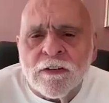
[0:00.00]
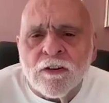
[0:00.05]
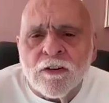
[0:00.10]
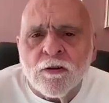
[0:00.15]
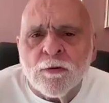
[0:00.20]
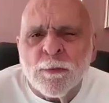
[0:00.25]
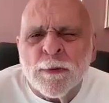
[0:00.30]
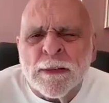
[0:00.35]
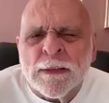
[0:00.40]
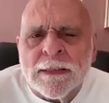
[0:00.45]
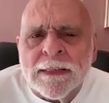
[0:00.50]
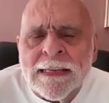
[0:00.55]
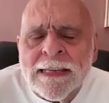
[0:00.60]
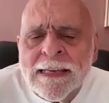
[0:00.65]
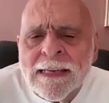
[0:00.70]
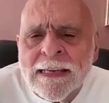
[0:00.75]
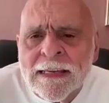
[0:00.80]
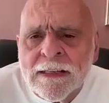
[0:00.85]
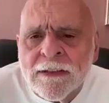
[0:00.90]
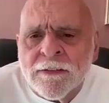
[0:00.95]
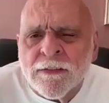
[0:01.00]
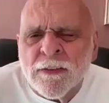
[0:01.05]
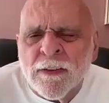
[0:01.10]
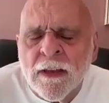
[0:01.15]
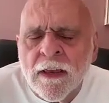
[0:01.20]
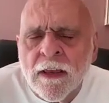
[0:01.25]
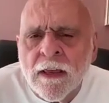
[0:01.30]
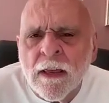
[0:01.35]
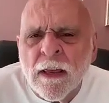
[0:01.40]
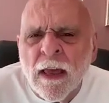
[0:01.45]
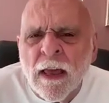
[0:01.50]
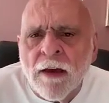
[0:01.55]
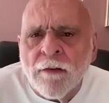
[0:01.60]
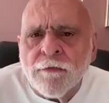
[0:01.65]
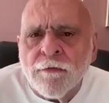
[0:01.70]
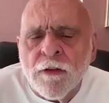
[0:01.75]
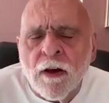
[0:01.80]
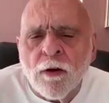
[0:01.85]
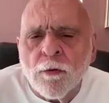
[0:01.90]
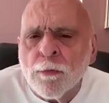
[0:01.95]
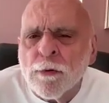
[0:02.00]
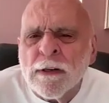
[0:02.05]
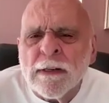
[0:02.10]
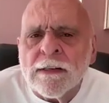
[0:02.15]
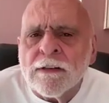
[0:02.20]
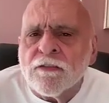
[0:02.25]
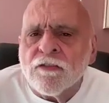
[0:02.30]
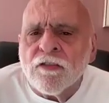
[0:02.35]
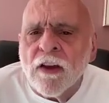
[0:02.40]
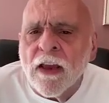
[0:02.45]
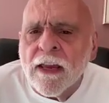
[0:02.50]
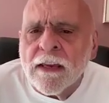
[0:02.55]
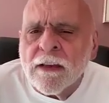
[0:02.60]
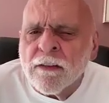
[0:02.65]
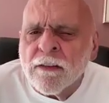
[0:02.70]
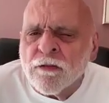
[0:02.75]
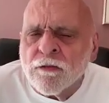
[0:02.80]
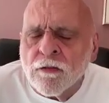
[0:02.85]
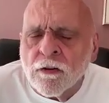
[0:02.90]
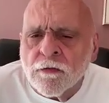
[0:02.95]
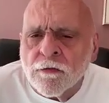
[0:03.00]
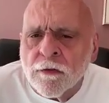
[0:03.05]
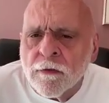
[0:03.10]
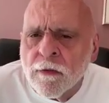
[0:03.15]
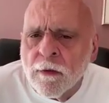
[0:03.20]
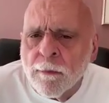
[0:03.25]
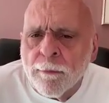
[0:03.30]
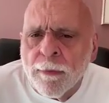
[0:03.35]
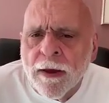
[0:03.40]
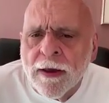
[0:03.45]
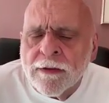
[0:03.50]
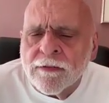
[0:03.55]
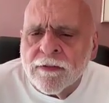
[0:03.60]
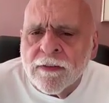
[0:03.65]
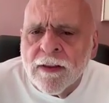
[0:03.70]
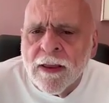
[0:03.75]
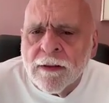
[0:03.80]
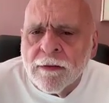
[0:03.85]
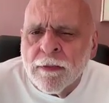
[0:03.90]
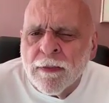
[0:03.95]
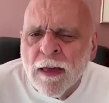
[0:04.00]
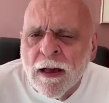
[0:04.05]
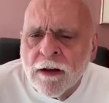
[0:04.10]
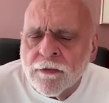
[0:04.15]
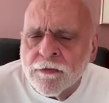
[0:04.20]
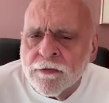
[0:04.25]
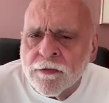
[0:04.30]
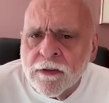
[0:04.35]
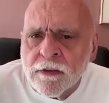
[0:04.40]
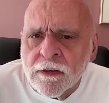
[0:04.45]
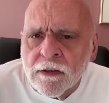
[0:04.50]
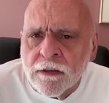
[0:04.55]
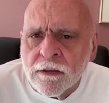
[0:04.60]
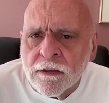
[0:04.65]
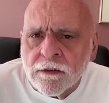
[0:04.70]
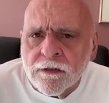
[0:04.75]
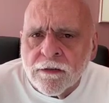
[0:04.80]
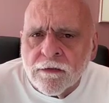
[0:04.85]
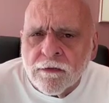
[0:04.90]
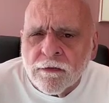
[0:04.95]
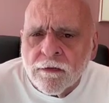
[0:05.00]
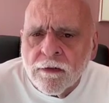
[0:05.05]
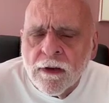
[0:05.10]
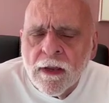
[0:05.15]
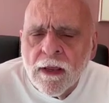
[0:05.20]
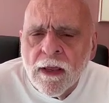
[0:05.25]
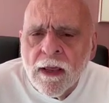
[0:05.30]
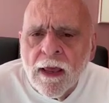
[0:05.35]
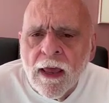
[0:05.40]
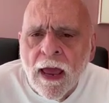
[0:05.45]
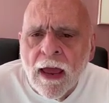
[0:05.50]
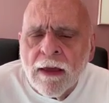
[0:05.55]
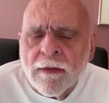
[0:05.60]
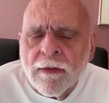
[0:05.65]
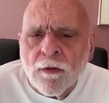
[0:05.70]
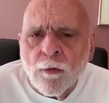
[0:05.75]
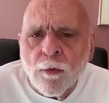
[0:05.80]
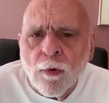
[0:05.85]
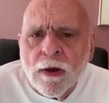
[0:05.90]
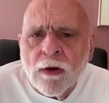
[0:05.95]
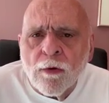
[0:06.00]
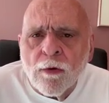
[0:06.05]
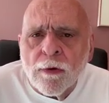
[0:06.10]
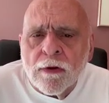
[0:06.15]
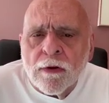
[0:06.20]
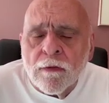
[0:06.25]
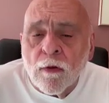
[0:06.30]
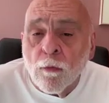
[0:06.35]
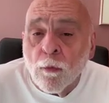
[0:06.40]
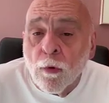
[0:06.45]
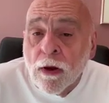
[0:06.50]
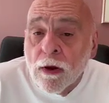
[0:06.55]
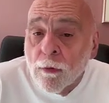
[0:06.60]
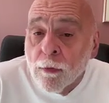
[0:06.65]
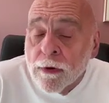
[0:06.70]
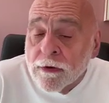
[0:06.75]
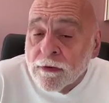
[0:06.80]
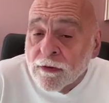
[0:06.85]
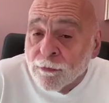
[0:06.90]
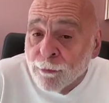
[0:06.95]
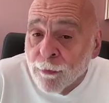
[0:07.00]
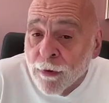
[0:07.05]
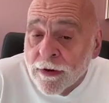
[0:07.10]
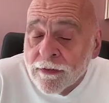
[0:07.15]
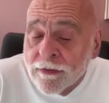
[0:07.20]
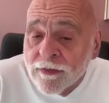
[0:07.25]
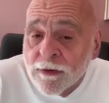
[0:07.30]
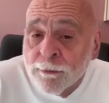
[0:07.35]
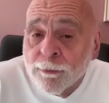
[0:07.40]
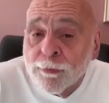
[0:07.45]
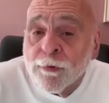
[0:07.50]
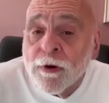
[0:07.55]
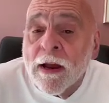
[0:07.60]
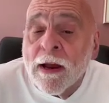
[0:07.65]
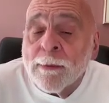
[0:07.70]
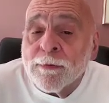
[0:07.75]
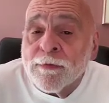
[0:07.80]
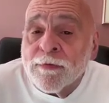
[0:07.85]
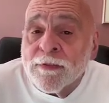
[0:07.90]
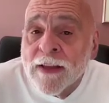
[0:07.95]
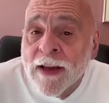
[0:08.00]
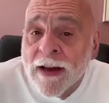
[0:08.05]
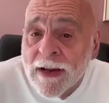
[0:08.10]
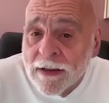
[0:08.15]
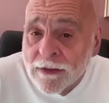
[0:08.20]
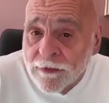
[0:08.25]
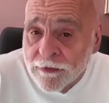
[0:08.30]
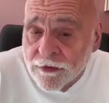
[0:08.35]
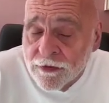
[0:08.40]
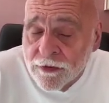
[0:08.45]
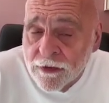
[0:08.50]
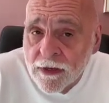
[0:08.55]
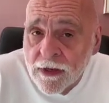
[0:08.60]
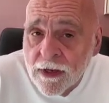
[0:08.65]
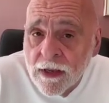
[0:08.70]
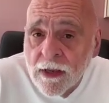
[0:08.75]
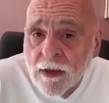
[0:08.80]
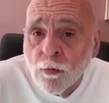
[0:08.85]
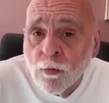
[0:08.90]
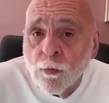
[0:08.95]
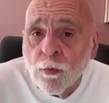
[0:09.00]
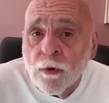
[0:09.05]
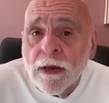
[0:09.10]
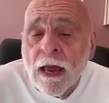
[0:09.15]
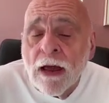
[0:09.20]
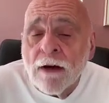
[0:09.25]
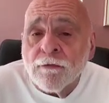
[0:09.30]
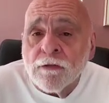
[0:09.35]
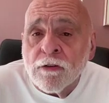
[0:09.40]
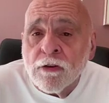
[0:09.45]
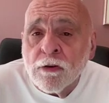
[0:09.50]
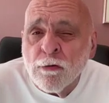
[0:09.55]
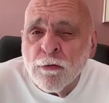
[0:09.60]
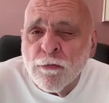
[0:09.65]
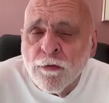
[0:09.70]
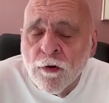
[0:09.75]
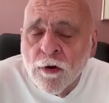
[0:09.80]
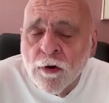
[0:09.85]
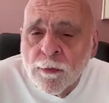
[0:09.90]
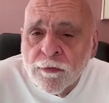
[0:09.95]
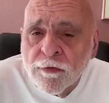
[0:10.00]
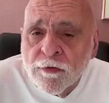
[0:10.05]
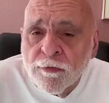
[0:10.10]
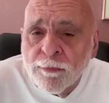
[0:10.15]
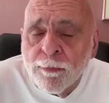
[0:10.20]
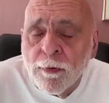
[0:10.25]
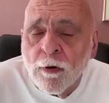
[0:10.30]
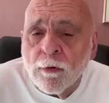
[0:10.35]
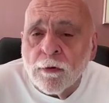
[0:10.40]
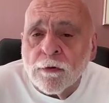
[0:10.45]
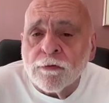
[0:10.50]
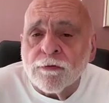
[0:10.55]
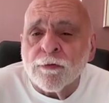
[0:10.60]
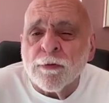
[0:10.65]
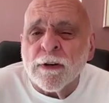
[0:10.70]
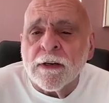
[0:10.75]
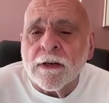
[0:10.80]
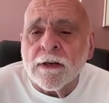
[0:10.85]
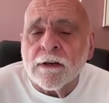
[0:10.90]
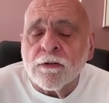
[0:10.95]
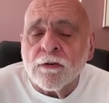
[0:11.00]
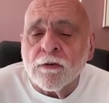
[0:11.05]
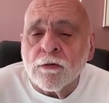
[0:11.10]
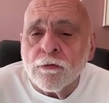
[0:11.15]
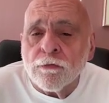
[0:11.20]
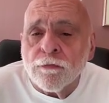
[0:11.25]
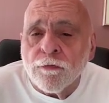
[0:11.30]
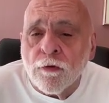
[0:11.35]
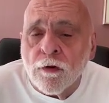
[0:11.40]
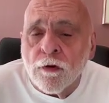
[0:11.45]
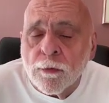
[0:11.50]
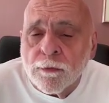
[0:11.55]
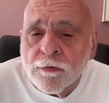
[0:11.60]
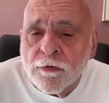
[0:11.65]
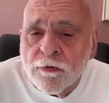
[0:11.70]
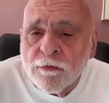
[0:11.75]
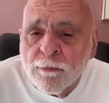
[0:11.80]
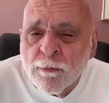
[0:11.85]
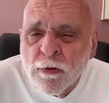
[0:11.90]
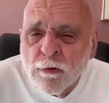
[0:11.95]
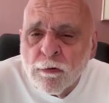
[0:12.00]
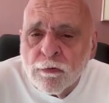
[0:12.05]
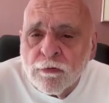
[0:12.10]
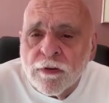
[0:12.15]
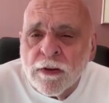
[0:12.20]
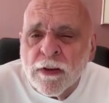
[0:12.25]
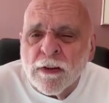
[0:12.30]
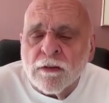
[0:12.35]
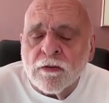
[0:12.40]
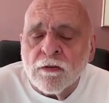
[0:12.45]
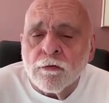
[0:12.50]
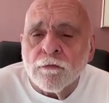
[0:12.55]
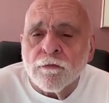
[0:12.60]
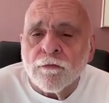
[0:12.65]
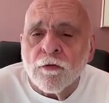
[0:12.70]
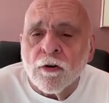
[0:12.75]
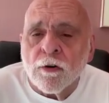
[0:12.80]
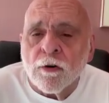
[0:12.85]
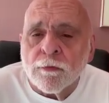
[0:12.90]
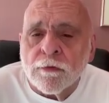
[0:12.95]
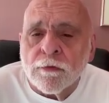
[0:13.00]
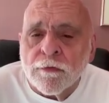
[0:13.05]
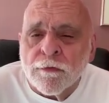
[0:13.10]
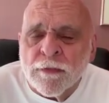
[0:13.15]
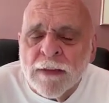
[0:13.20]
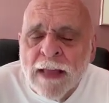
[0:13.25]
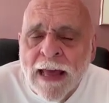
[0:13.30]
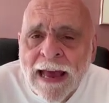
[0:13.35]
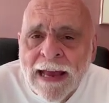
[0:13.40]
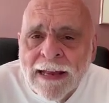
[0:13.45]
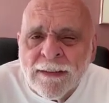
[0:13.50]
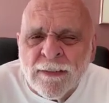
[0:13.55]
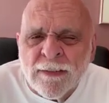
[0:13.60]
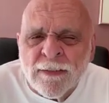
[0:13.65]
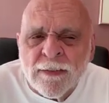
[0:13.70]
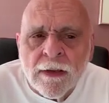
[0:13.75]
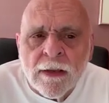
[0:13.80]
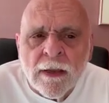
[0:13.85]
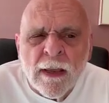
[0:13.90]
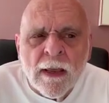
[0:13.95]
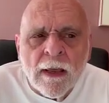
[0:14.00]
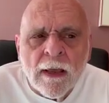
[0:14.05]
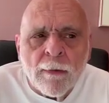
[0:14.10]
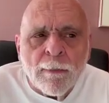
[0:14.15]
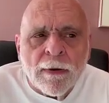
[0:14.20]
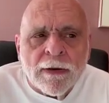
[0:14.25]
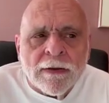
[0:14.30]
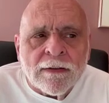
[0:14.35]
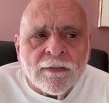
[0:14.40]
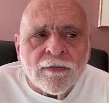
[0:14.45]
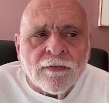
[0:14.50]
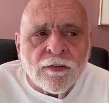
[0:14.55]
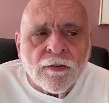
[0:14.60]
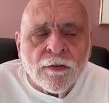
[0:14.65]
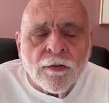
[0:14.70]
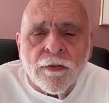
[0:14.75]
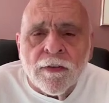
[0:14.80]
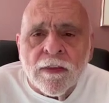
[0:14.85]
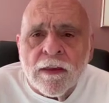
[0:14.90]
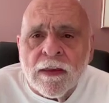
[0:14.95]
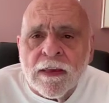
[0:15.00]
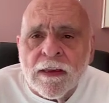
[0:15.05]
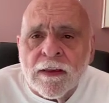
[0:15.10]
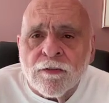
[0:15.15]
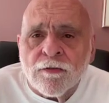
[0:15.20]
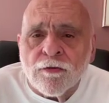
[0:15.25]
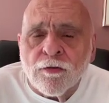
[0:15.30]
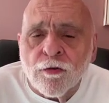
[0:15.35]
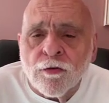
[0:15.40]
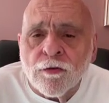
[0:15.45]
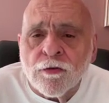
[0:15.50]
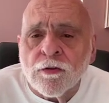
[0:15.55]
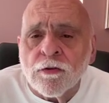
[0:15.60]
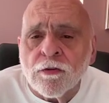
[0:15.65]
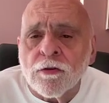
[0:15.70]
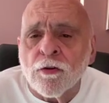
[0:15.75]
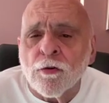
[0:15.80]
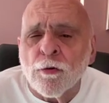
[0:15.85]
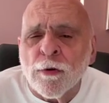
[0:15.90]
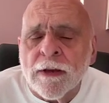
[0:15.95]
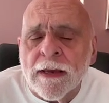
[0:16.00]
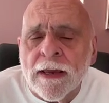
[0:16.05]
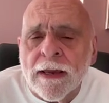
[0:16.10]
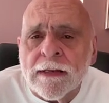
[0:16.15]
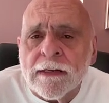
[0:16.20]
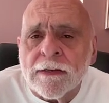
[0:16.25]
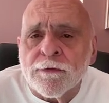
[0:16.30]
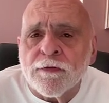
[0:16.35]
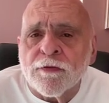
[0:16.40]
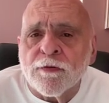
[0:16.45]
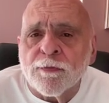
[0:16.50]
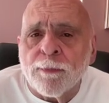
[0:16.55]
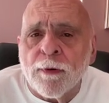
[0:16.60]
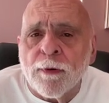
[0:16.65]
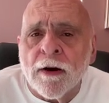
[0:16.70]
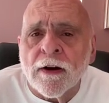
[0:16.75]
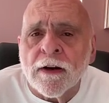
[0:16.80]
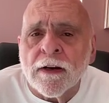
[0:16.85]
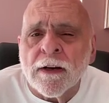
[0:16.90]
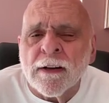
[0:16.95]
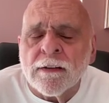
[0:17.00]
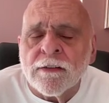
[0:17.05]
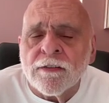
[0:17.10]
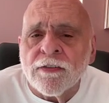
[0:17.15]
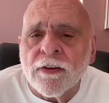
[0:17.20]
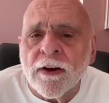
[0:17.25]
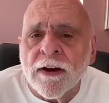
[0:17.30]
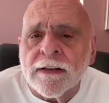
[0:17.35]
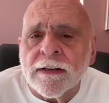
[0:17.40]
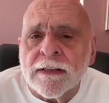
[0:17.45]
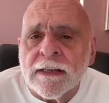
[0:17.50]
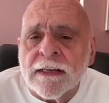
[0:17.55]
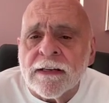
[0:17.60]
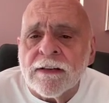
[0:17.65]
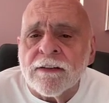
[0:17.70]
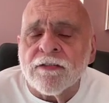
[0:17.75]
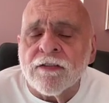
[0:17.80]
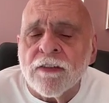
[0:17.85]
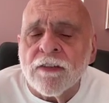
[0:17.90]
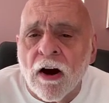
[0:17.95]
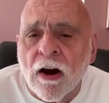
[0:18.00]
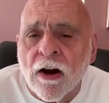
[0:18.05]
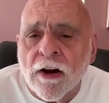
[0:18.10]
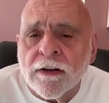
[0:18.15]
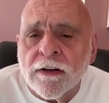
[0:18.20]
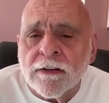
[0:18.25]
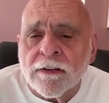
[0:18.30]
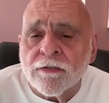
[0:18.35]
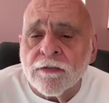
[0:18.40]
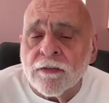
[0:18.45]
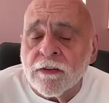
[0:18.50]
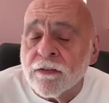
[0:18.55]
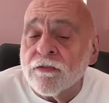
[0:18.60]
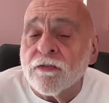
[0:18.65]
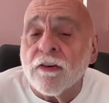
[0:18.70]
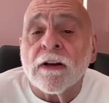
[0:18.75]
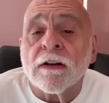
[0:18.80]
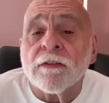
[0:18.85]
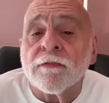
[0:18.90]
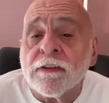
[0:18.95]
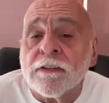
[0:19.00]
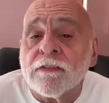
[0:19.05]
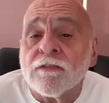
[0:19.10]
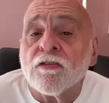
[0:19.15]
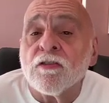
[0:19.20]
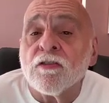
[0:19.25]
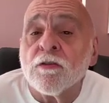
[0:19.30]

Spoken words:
and human needs have not really changed over the past 10,000 years. And the way we express them perhaps does. We have new forms of poetry, new forms of music, new forms of dance, but it's still the eternal creative spark inside each artist, inside of each